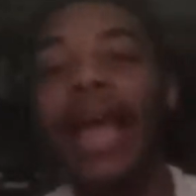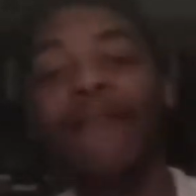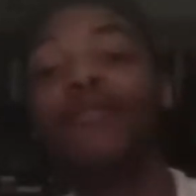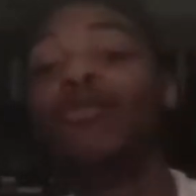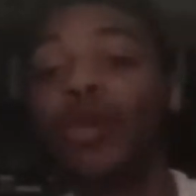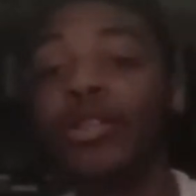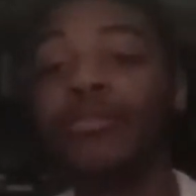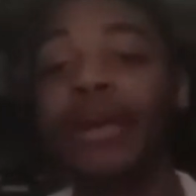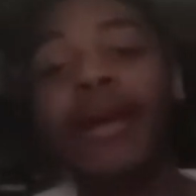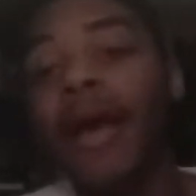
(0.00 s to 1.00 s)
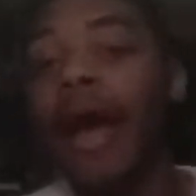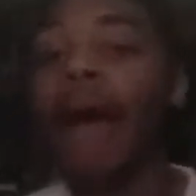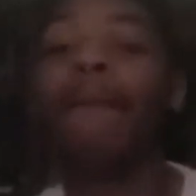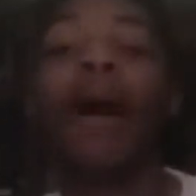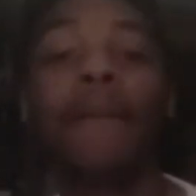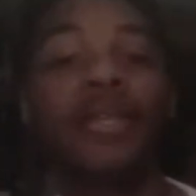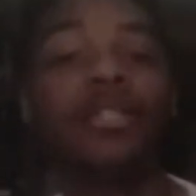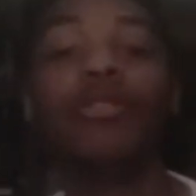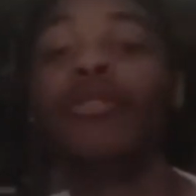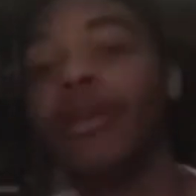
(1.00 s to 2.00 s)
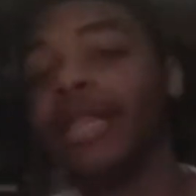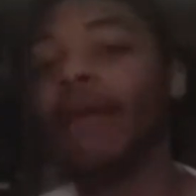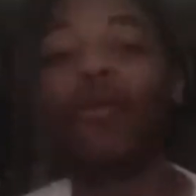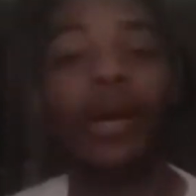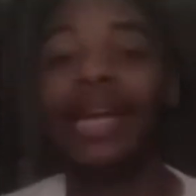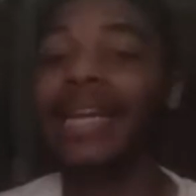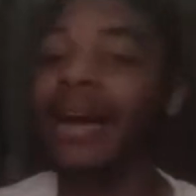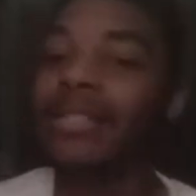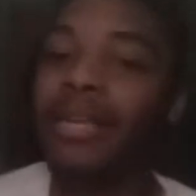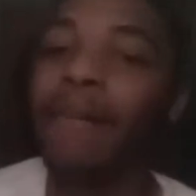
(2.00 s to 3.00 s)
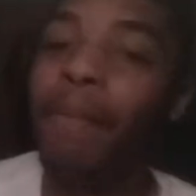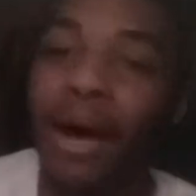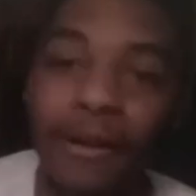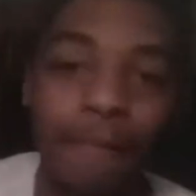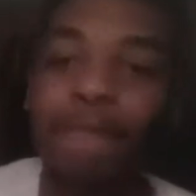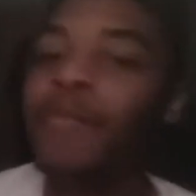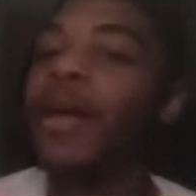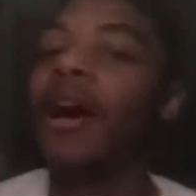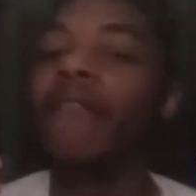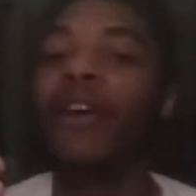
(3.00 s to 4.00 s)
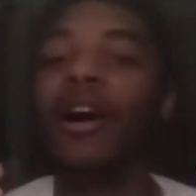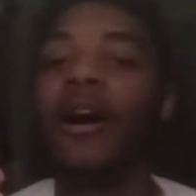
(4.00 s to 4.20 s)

if you trust me, I promise you that we'll get down to the bottom of